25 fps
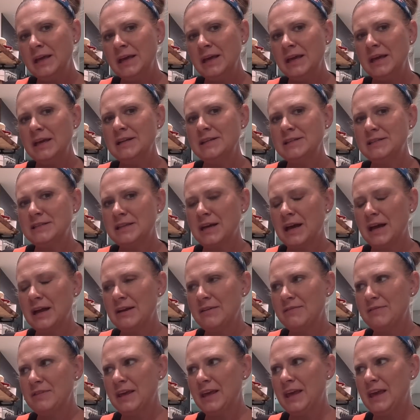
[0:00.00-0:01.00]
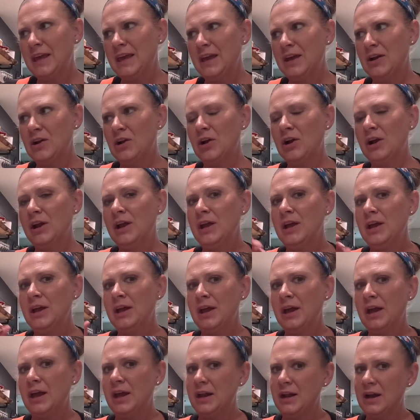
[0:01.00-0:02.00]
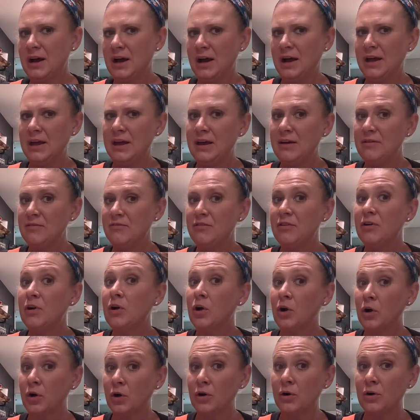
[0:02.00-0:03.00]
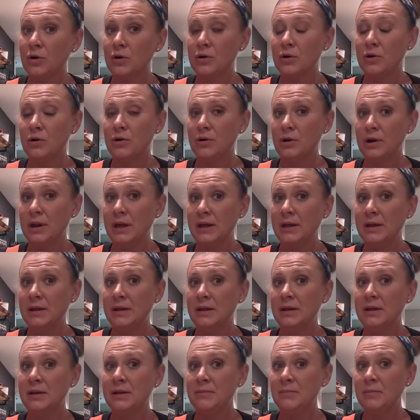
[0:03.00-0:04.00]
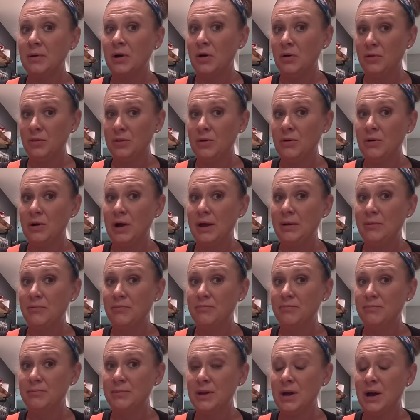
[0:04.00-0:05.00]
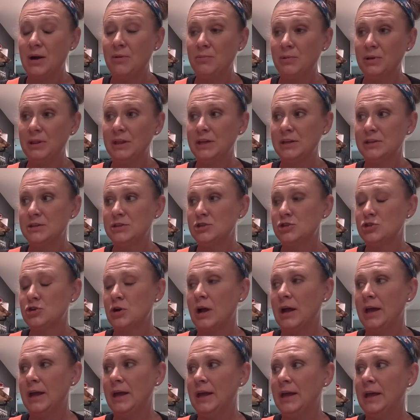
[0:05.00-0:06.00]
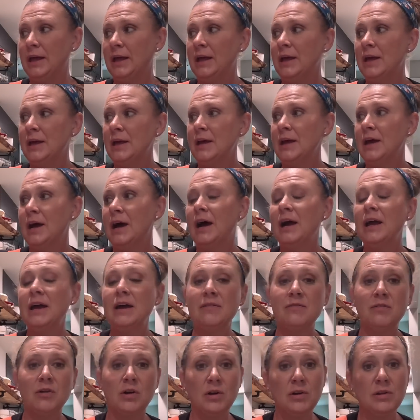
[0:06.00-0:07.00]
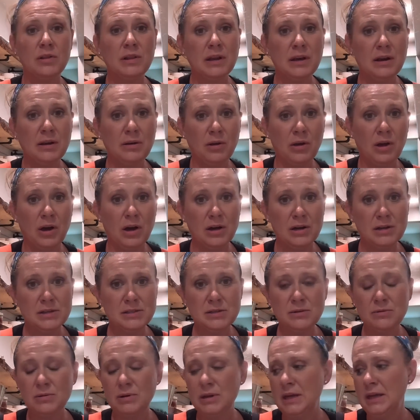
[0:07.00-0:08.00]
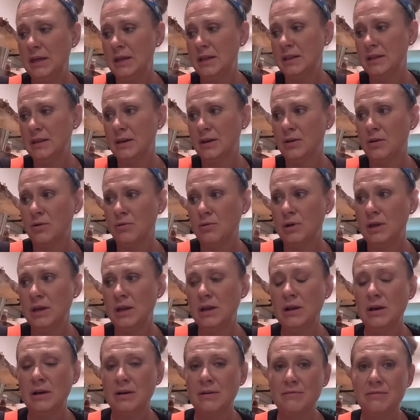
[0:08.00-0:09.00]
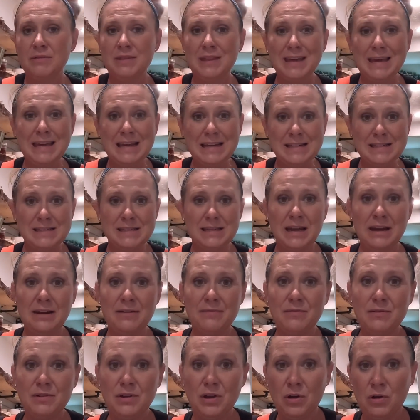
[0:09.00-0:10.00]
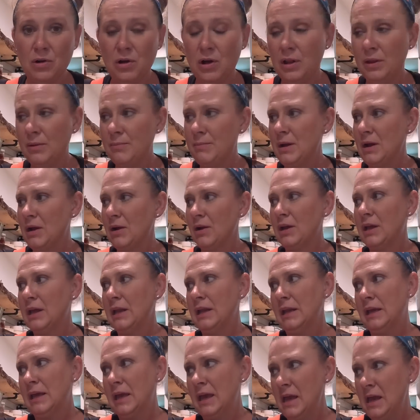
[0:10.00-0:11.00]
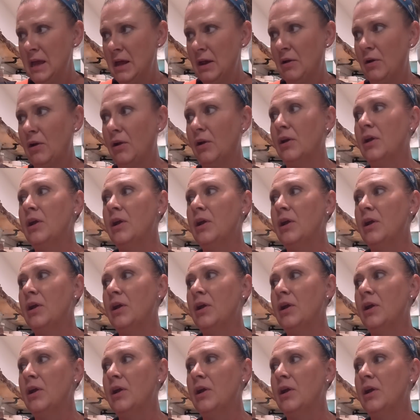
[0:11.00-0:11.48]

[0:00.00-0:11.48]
inside of the canner. And I have heard, although I'm not willing to try it, I have heard that it'll also eat the coating of the inside of your All-American canner.